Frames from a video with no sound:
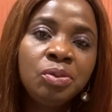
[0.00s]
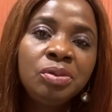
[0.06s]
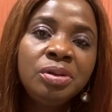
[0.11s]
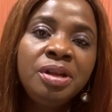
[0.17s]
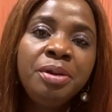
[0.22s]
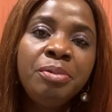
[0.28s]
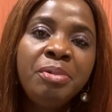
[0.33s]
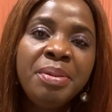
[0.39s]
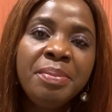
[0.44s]

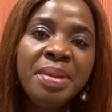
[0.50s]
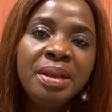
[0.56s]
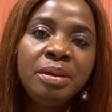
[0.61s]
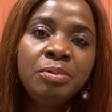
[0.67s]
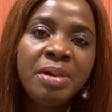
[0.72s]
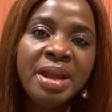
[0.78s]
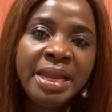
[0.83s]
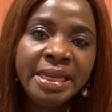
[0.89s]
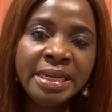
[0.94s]
only
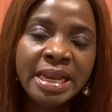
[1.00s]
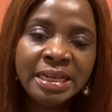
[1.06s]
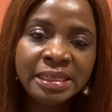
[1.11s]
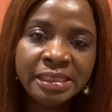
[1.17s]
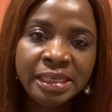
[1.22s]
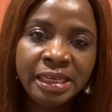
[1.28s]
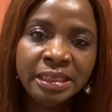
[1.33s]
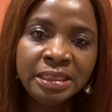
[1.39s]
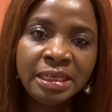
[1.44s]
women were in
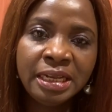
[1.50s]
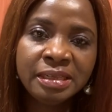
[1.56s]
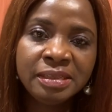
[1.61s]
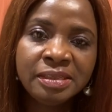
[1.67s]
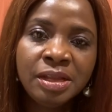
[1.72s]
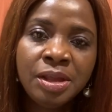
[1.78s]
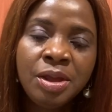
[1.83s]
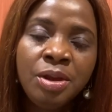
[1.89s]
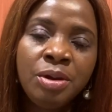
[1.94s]
attendance.